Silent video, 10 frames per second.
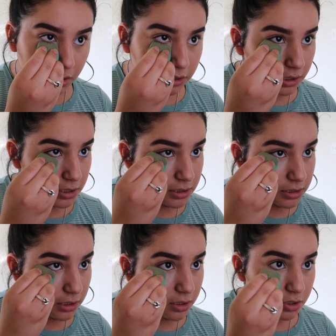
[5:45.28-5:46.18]
on the
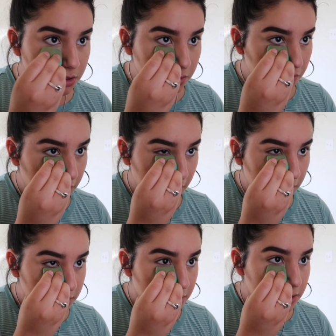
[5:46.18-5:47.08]
concealer so
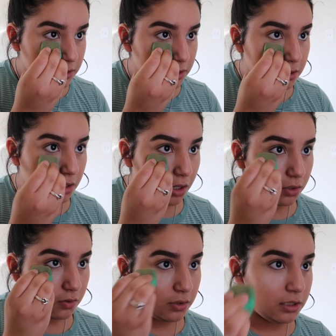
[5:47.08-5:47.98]
that it does
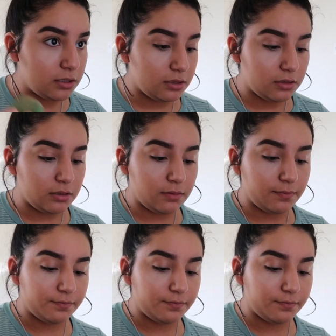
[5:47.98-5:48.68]
not crease.